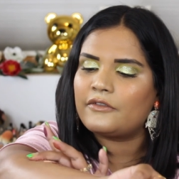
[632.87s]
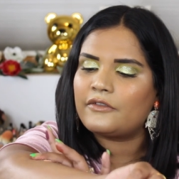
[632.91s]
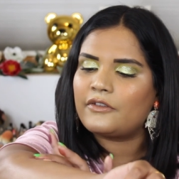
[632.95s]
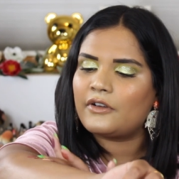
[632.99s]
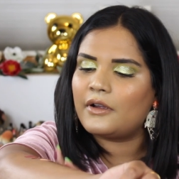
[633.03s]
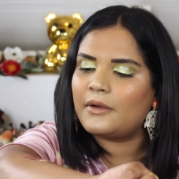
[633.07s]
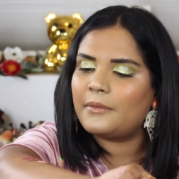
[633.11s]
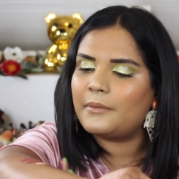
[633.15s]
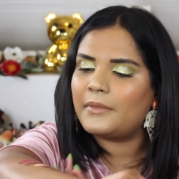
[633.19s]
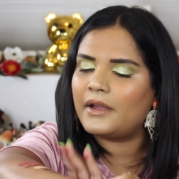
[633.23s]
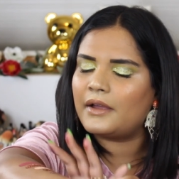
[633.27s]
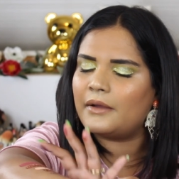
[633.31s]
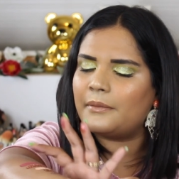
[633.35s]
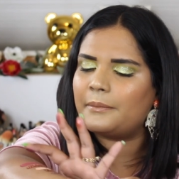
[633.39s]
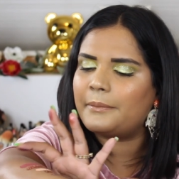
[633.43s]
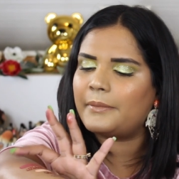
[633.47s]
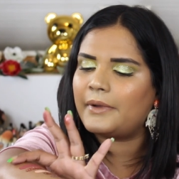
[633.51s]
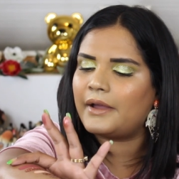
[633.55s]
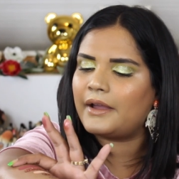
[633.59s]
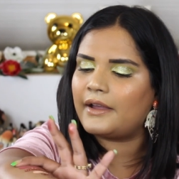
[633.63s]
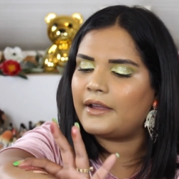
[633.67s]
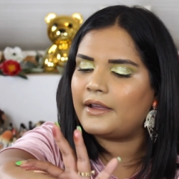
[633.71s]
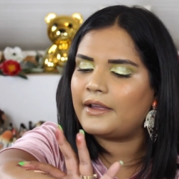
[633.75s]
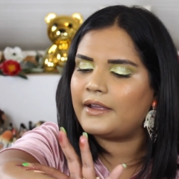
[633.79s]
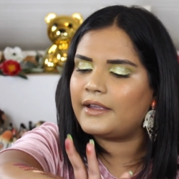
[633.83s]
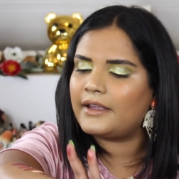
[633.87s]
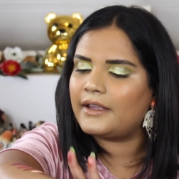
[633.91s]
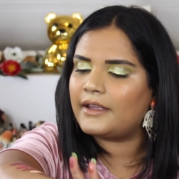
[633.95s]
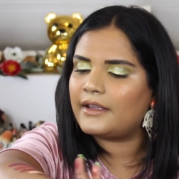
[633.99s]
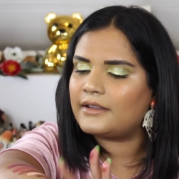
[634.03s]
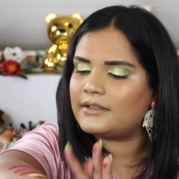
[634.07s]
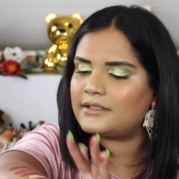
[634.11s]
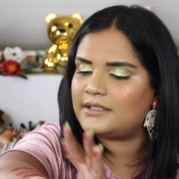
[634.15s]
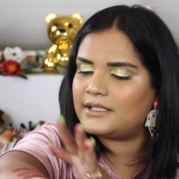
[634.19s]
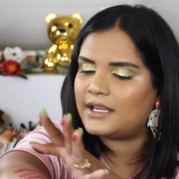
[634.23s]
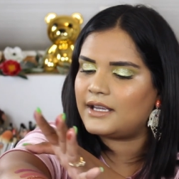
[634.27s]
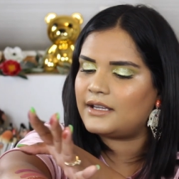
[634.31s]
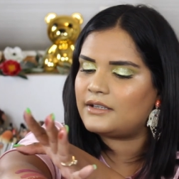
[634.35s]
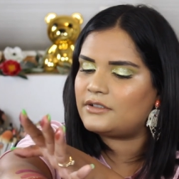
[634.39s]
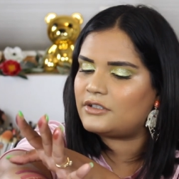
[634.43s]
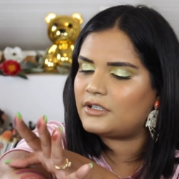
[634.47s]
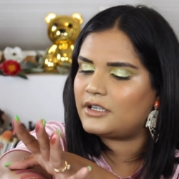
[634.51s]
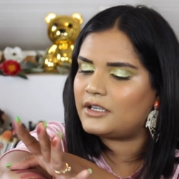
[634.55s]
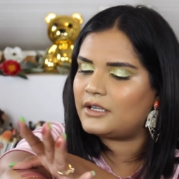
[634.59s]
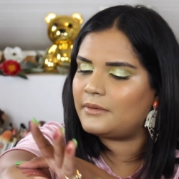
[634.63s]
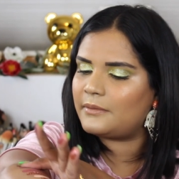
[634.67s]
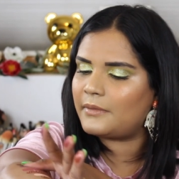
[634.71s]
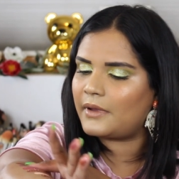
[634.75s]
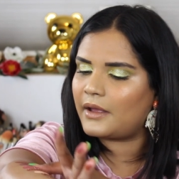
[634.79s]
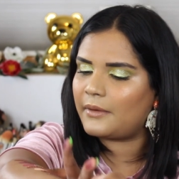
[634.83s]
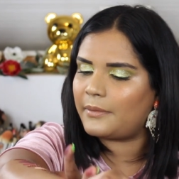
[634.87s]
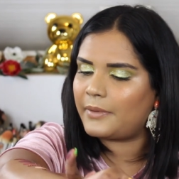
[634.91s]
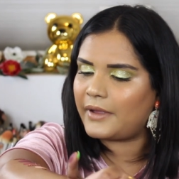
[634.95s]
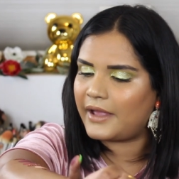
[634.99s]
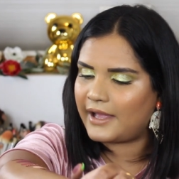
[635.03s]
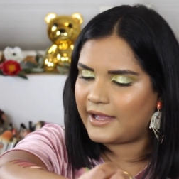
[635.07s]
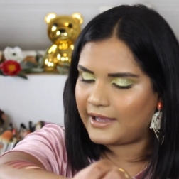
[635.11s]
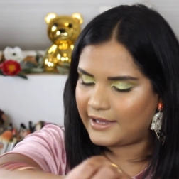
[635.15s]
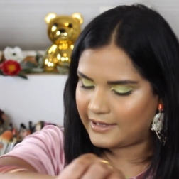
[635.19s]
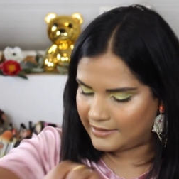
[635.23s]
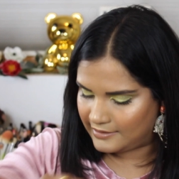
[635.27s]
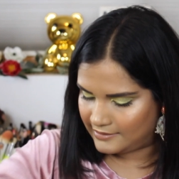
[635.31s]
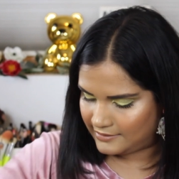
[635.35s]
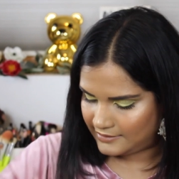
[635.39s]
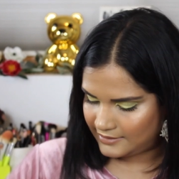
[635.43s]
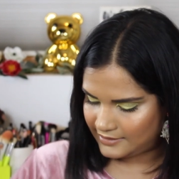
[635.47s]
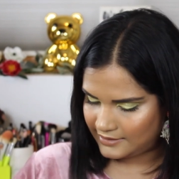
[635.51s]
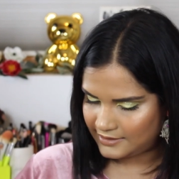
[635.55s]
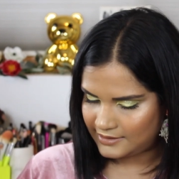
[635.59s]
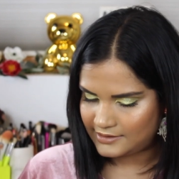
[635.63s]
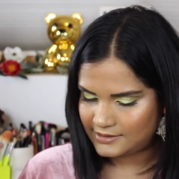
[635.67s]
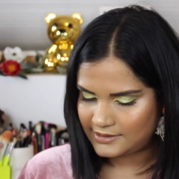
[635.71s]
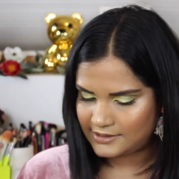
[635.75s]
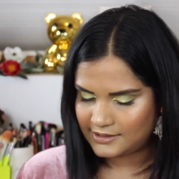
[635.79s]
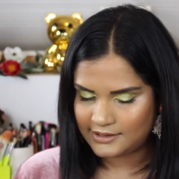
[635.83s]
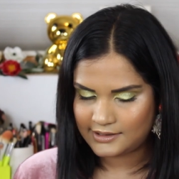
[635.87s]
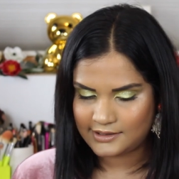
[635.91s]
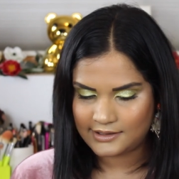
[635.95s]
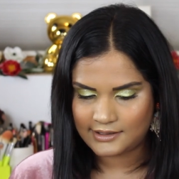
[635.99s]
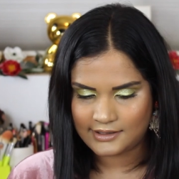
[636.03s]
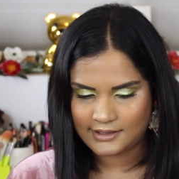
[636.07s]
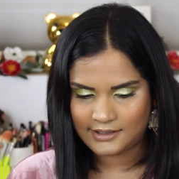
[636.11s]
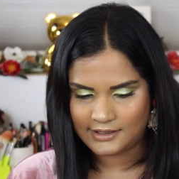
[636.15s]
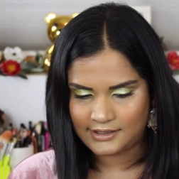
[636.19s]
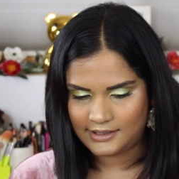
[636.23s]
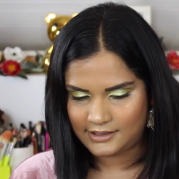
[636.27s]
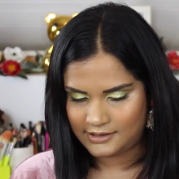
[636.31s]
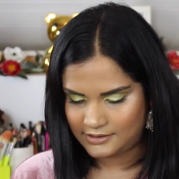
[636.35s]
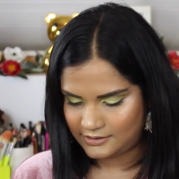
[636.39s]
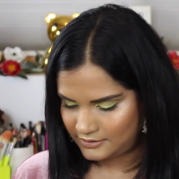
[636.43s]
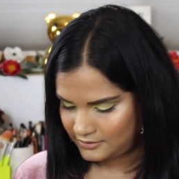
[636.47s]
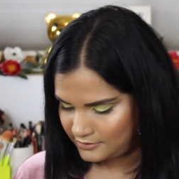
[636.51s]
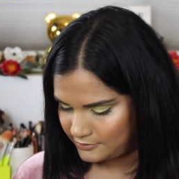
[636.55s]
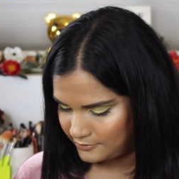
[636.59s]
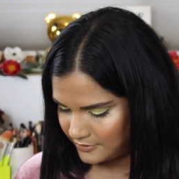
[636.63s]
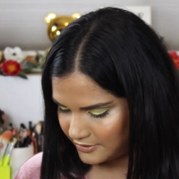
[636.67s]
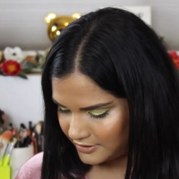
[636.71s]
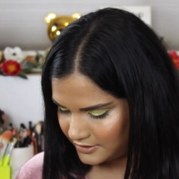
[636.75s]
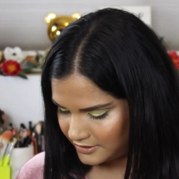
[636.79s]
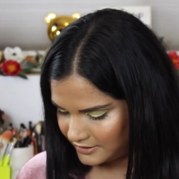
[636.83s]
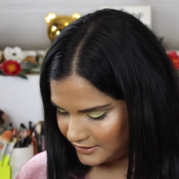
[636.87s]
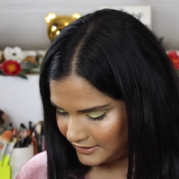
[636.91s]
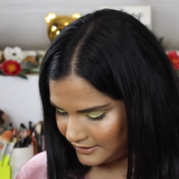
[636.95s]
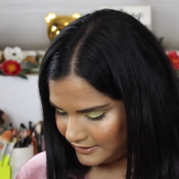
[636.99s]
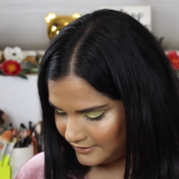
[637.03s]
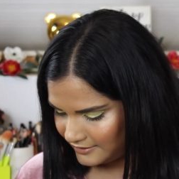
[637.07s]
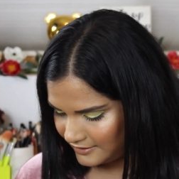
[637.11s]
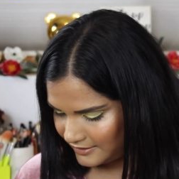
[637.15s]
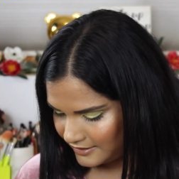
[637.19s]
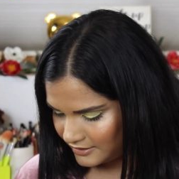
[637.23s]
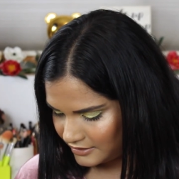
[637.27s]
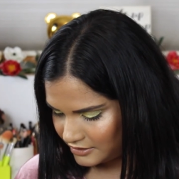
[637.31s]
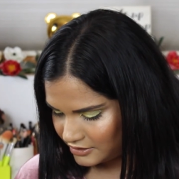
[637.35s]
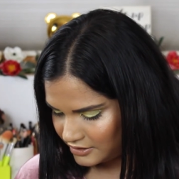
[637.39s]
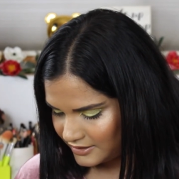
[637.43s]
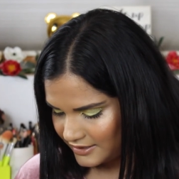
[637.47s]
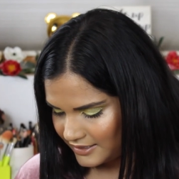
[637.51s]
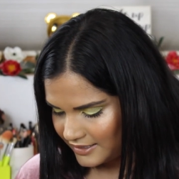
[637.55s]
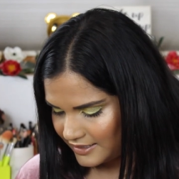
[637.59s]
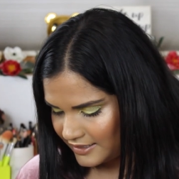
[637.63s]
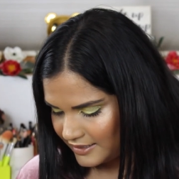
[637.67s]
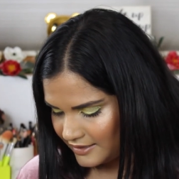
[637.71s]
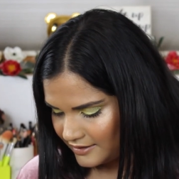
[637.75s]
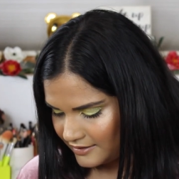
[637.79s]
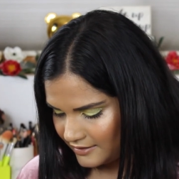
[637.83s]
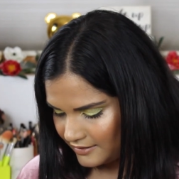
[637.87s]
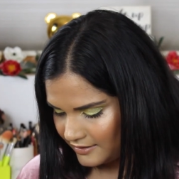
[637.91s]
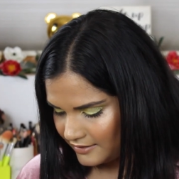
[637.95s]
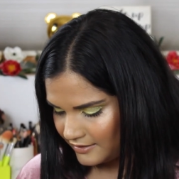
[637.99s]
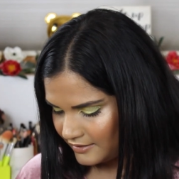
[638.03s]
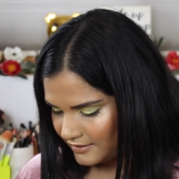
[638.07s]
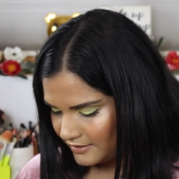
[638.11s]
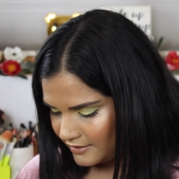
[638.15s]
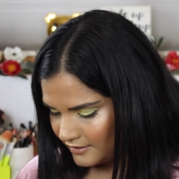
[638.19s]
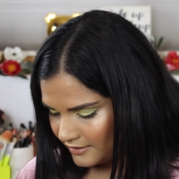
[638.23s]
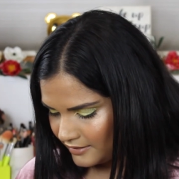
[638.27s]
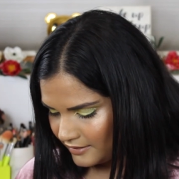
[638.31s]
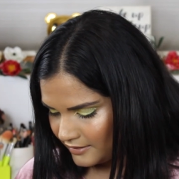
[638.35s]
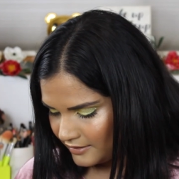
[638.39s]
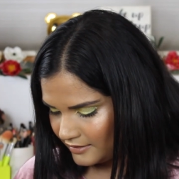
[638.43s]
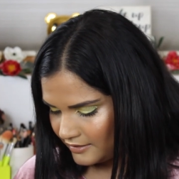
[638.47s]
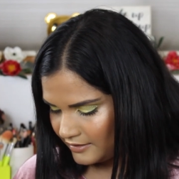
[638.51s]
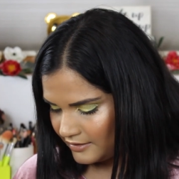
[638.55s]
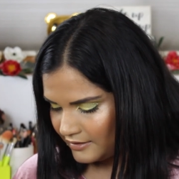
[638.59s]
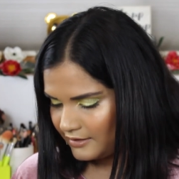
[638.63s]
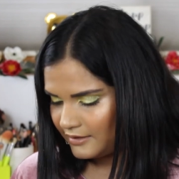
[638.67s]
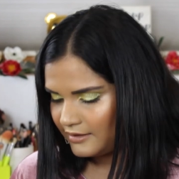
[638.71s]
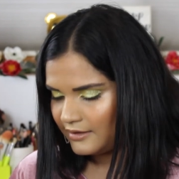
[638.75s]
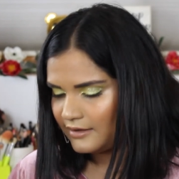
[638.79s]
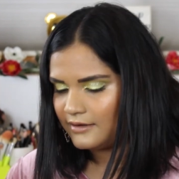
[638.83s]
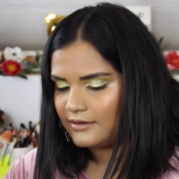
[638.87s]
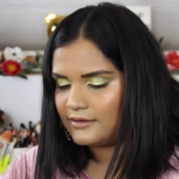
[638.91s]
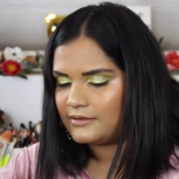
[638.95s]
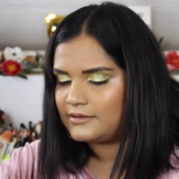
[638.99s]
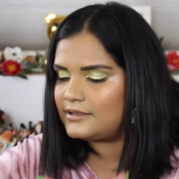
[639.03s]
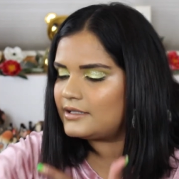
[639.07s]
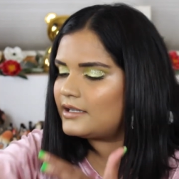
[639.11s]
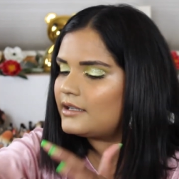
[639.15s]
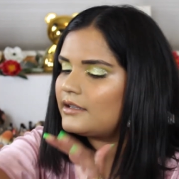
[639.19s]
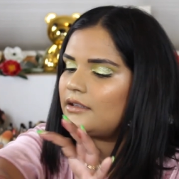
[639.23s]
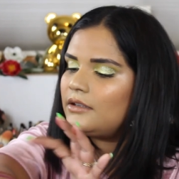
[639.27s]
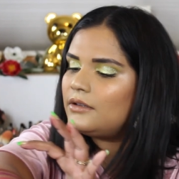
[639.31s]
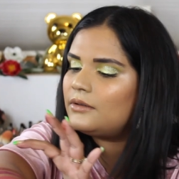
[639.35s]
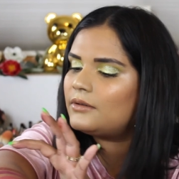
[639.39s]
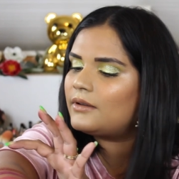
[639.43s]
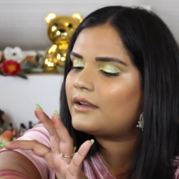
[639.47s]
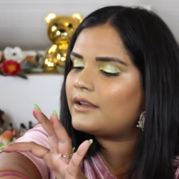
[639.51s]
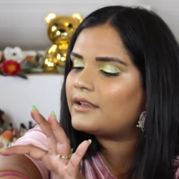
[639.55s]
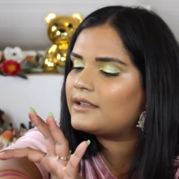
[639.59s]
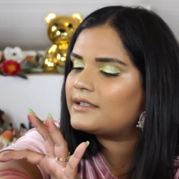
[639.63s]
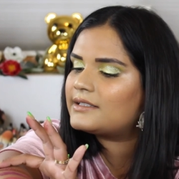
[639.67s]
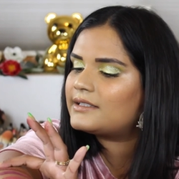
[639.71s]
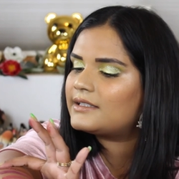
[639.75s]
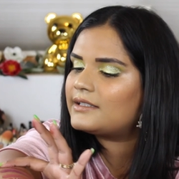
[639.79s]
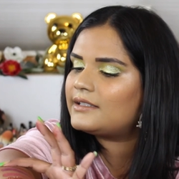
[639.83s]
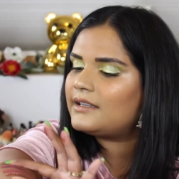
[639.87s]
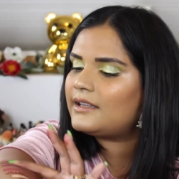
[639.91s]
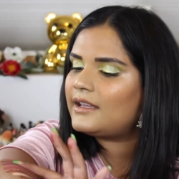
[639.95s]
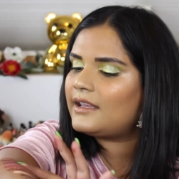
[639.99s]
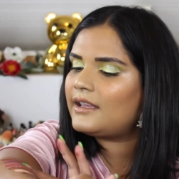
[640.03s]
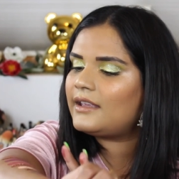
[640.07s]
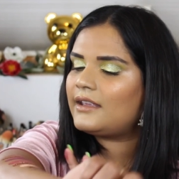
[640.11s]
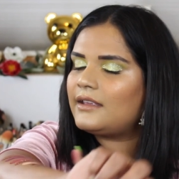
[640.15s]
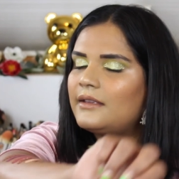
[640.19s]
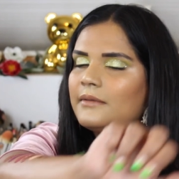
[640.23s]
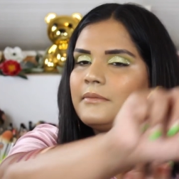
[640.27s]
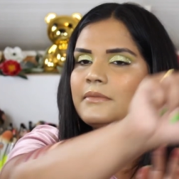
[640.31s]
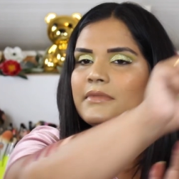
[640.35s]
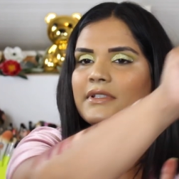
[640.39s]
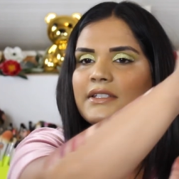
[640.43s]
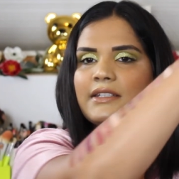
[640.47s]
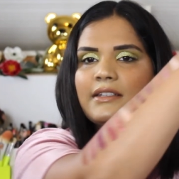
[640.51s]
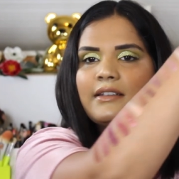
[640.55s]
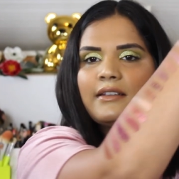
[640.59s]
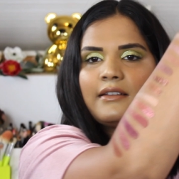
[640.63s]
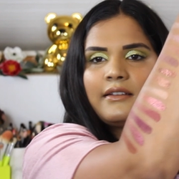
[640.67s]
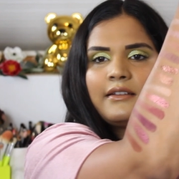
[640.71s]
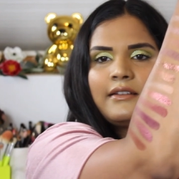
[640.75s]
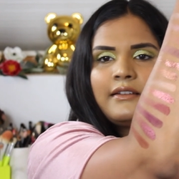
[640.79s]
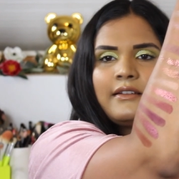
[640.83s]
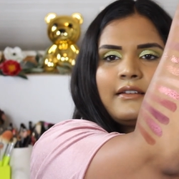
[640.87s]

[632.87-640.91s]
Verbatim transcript: from my Daydream palette. And then I need to swatch the lash shade. And I'll tell you guys the names.